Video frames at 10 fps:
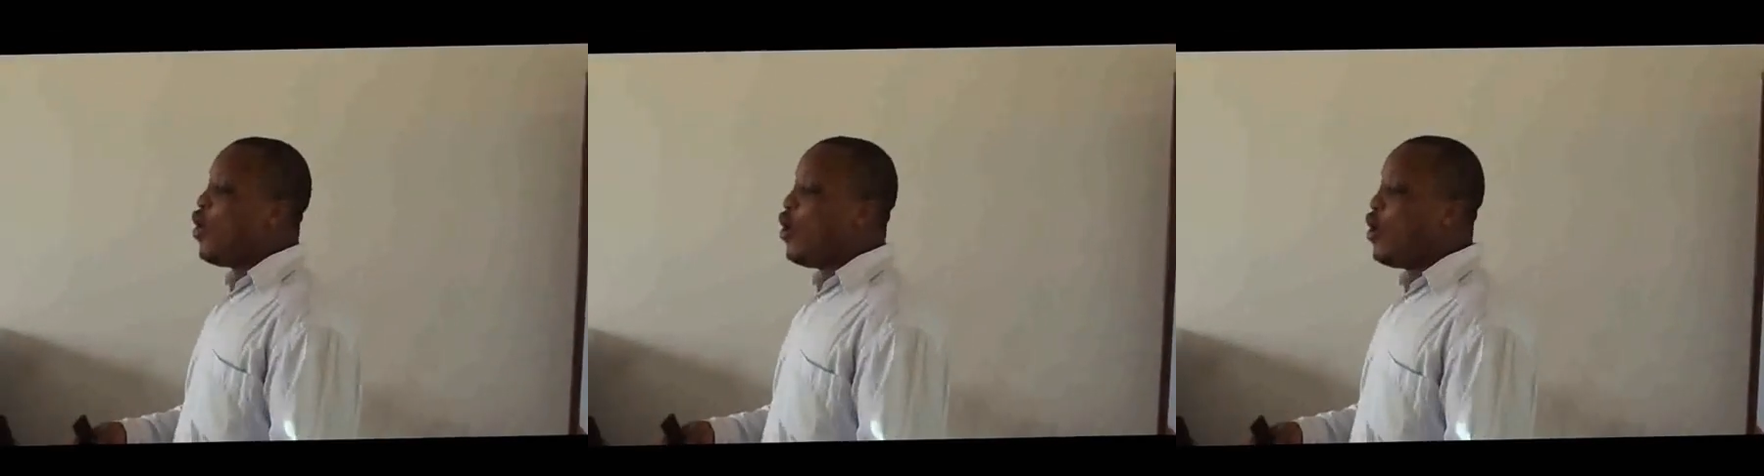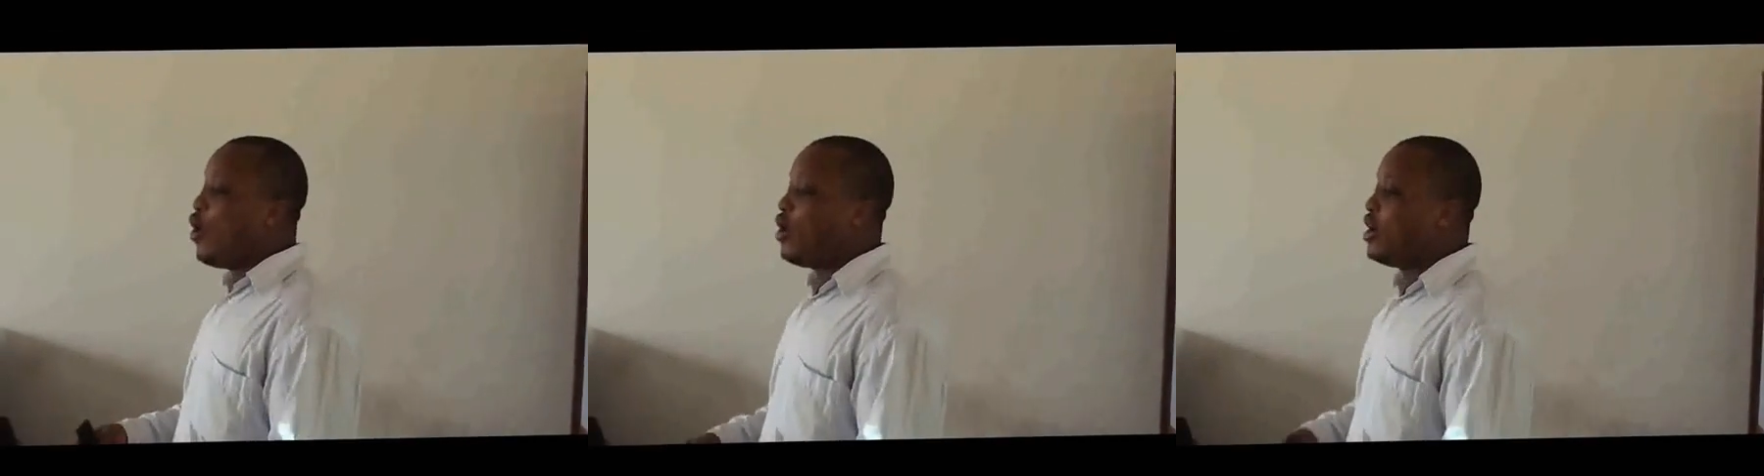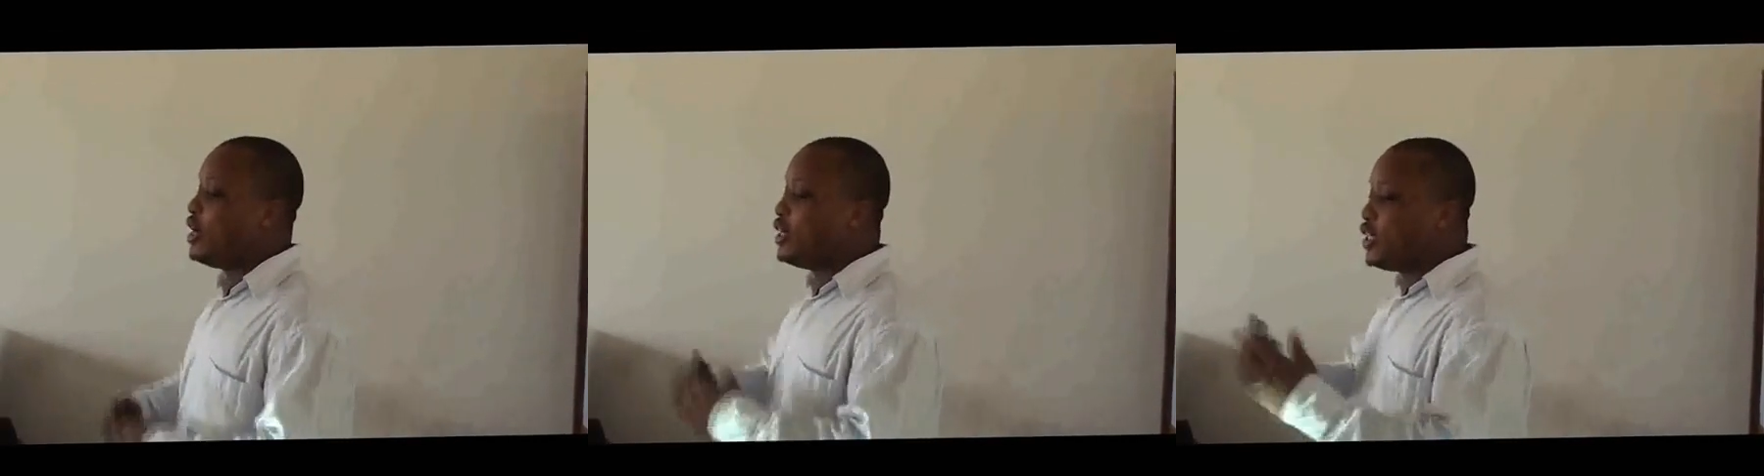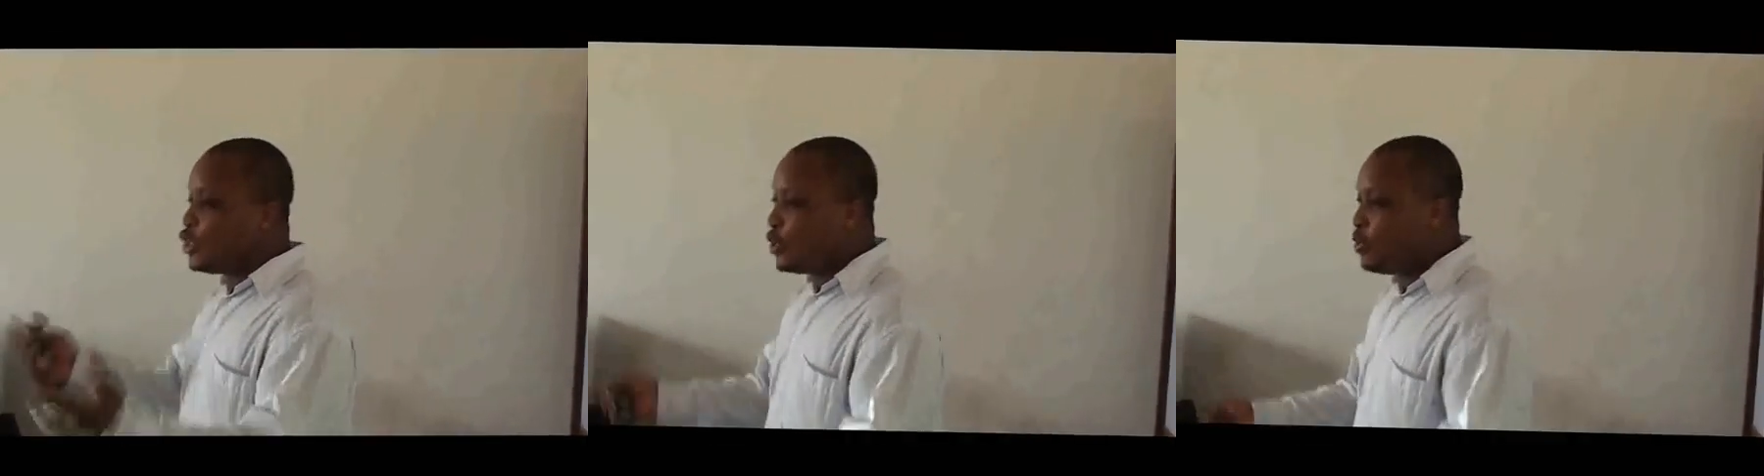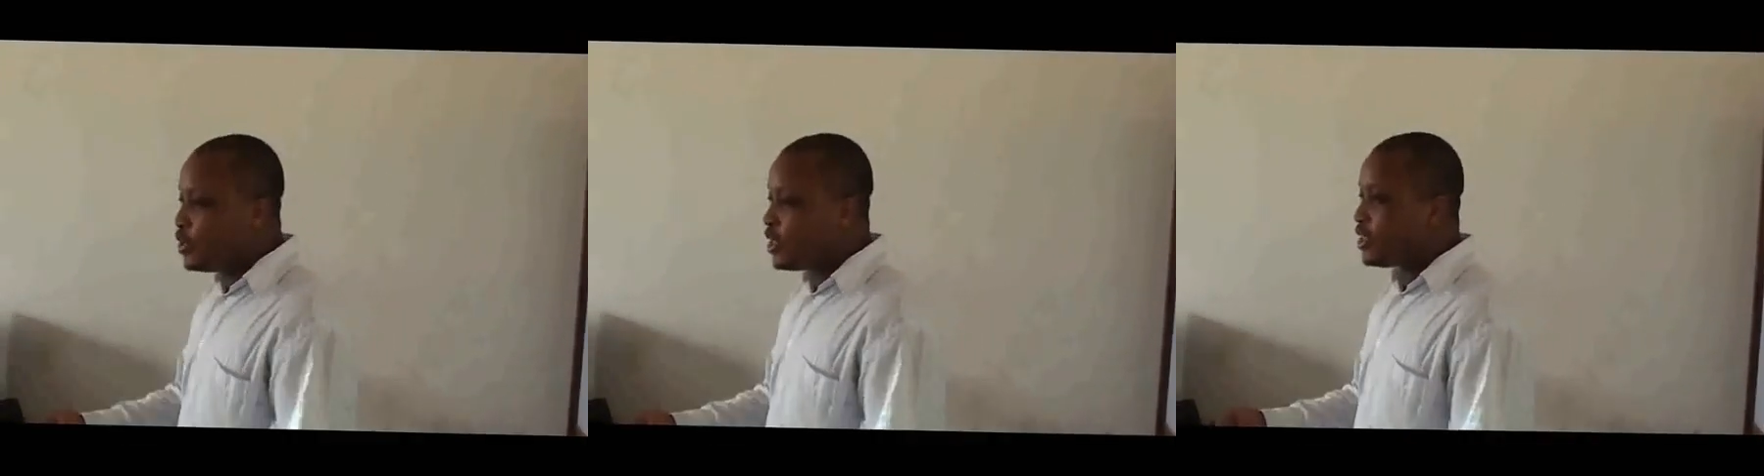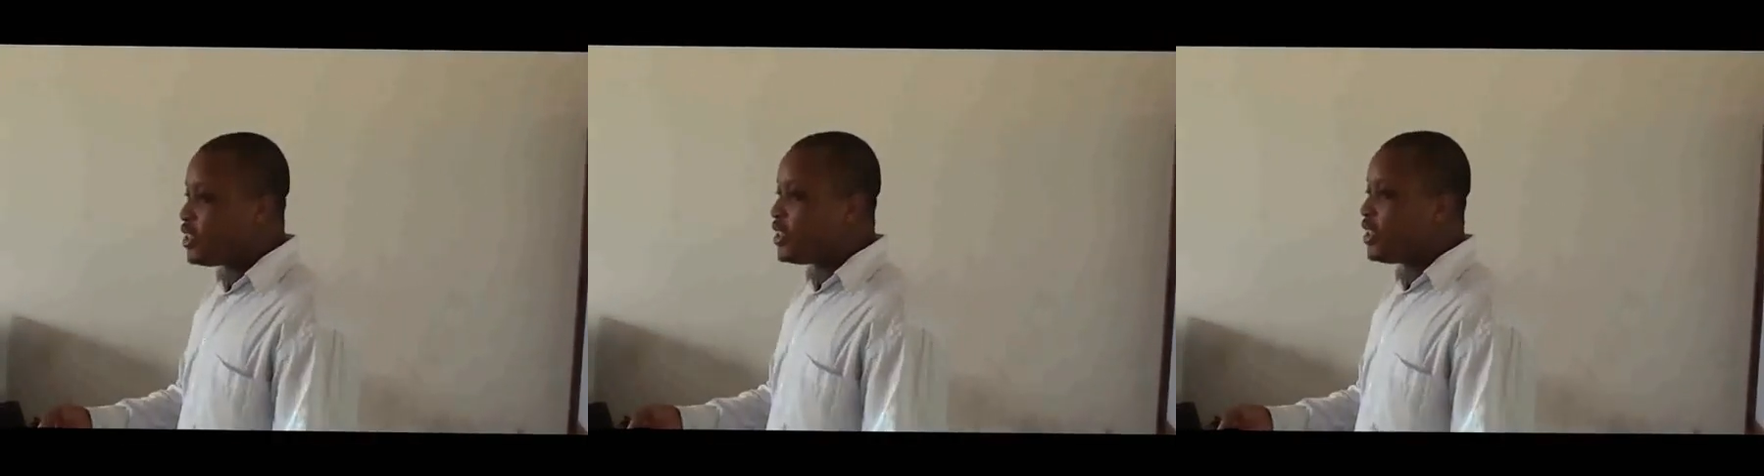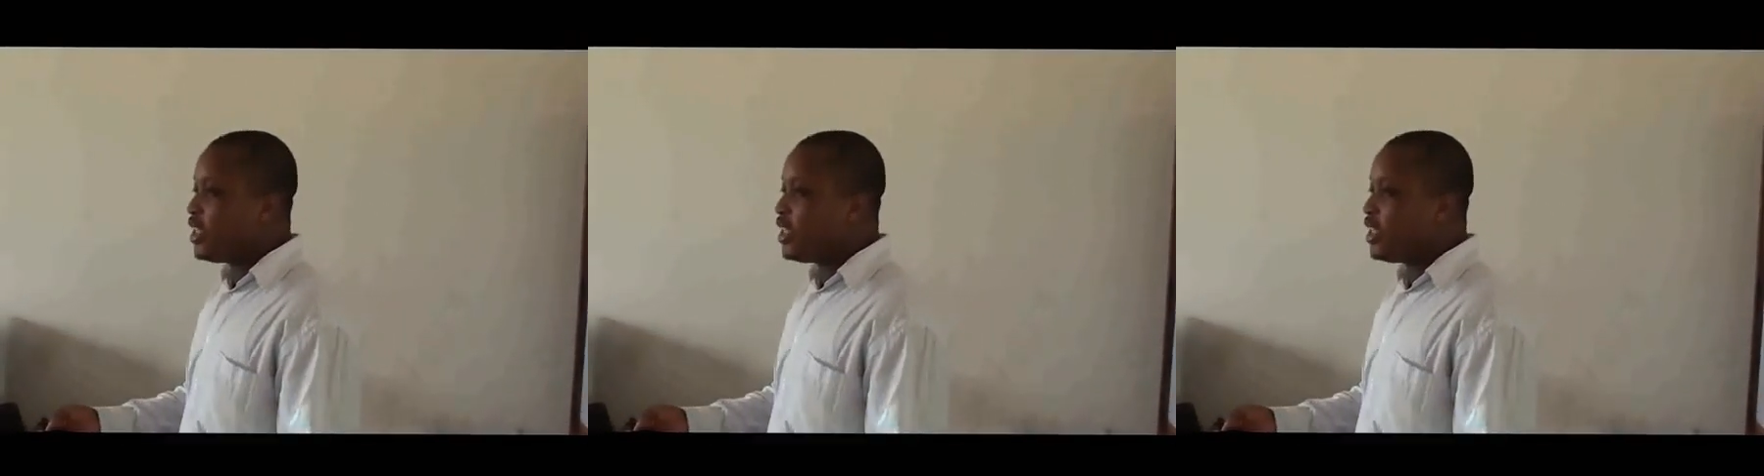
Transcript: or distribute it.